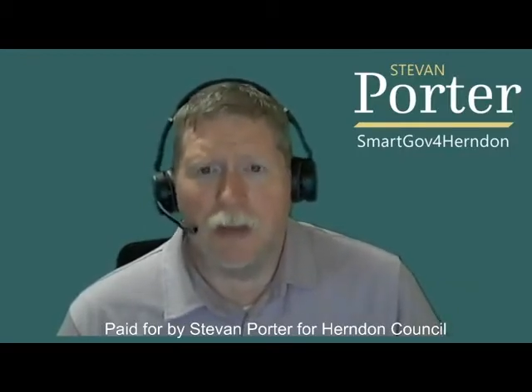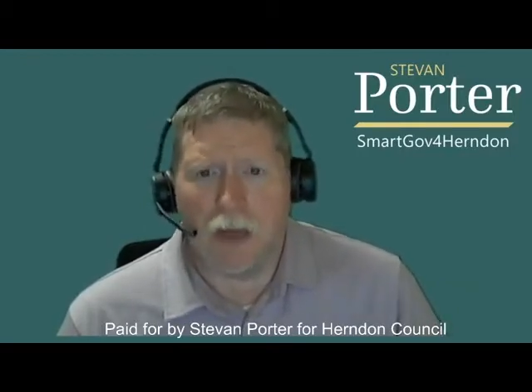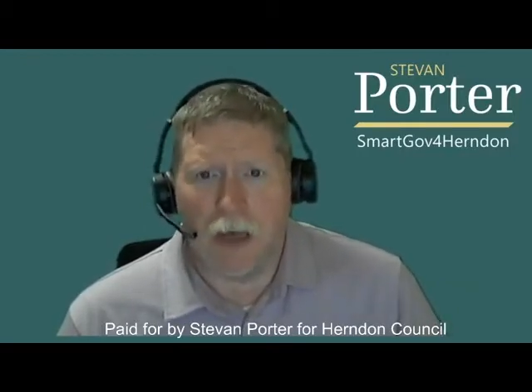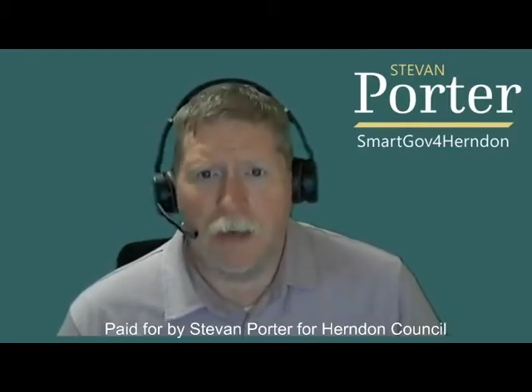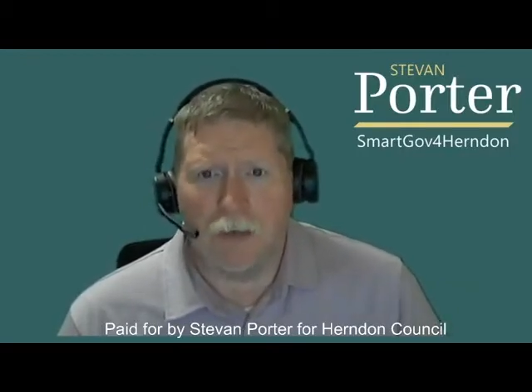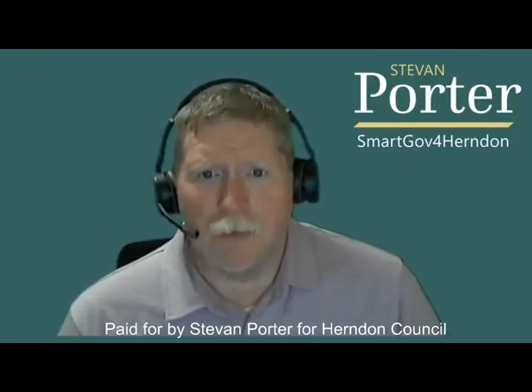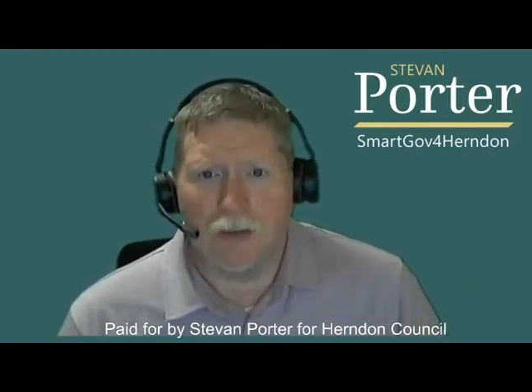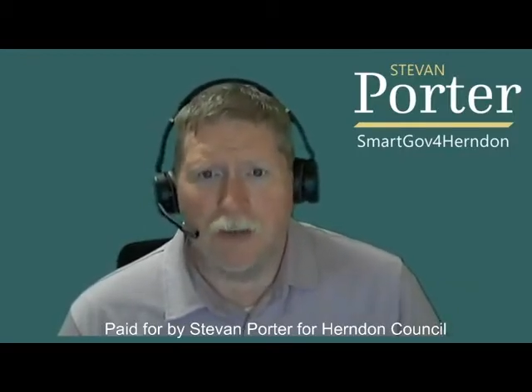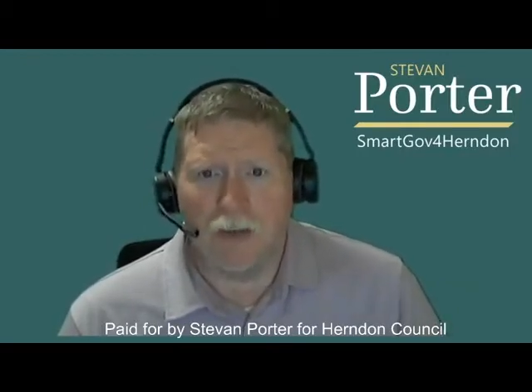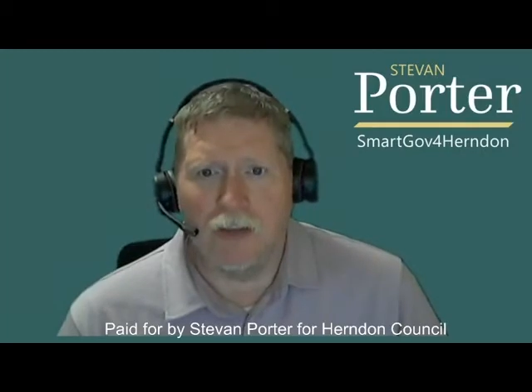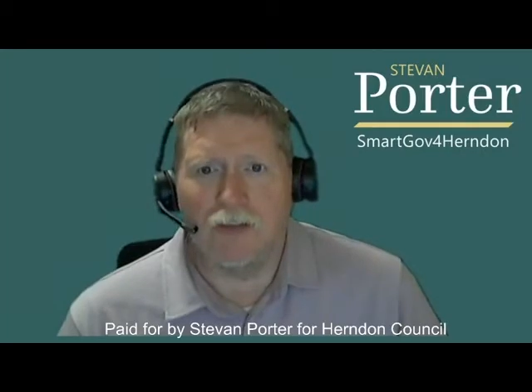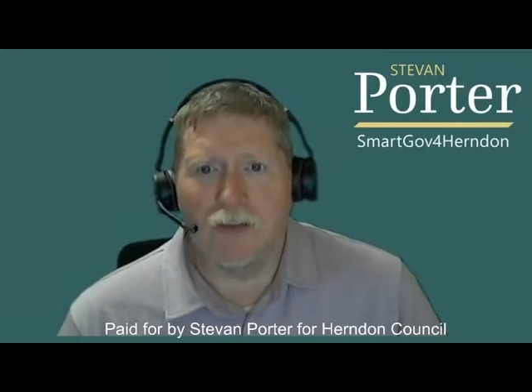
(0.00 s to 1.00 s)
items in
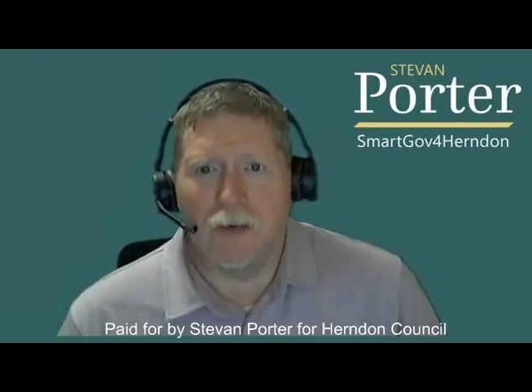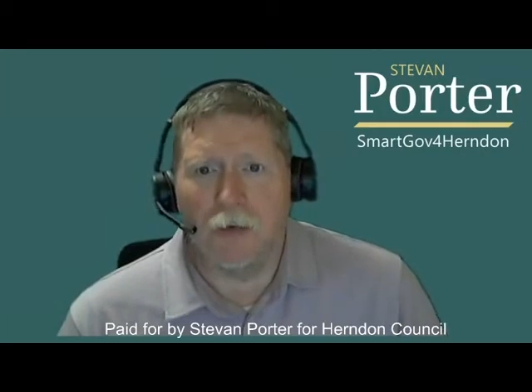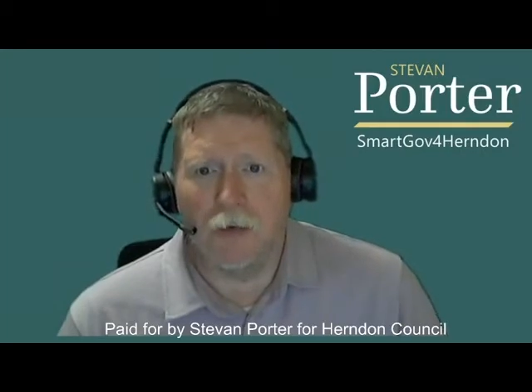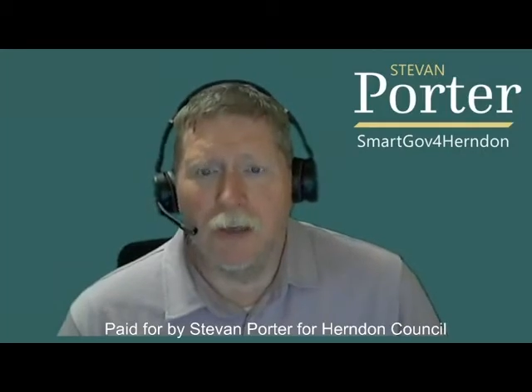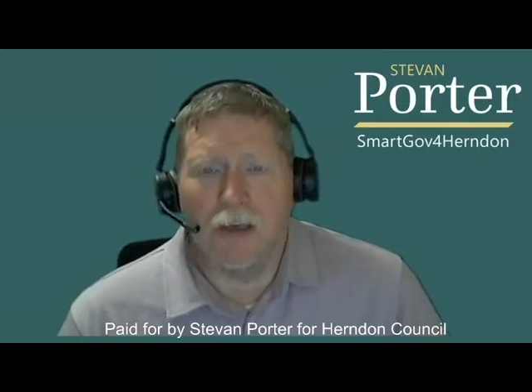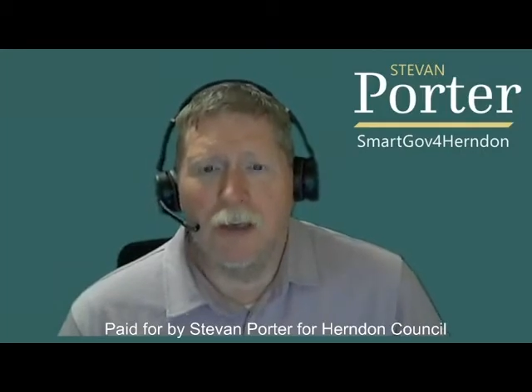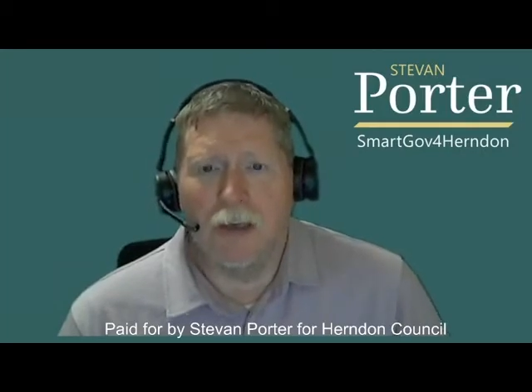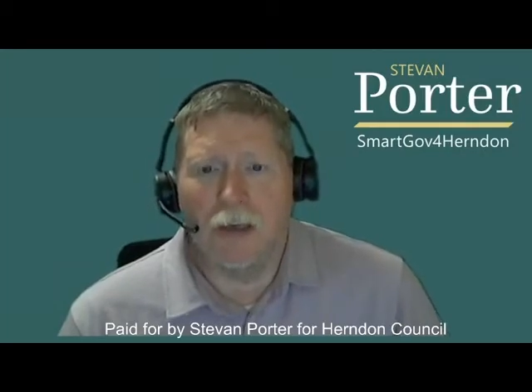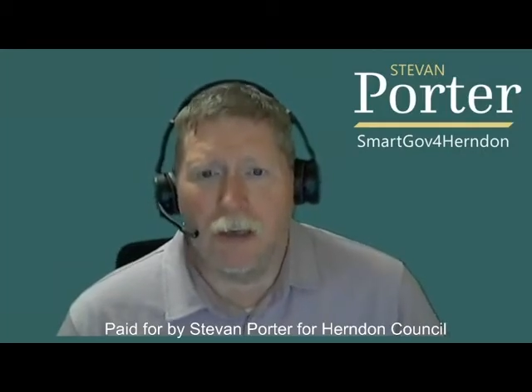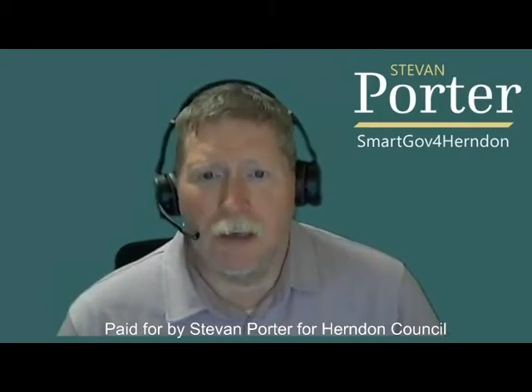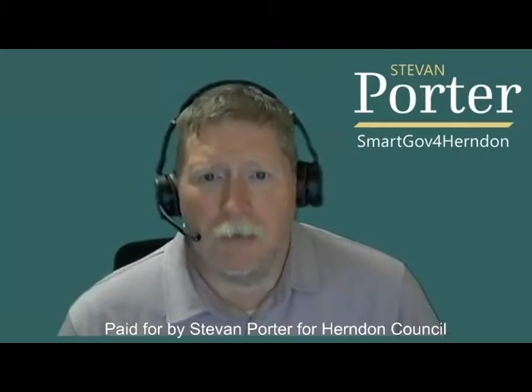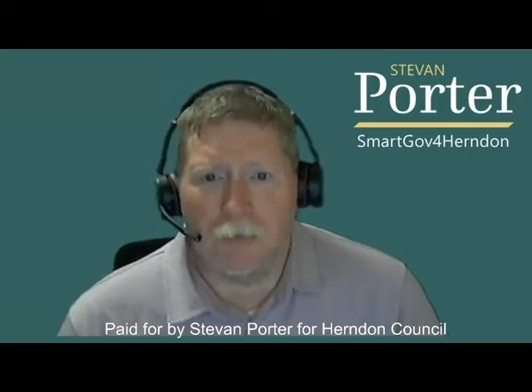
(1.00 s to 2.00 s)
it, so
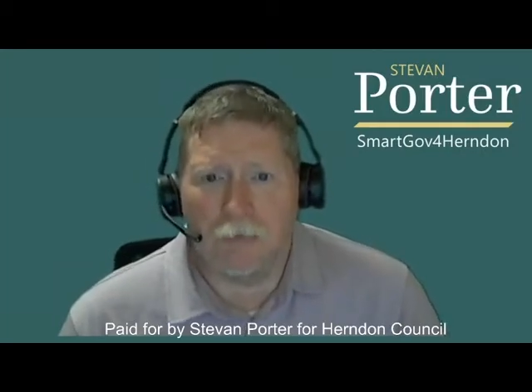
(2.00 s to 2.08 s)
um,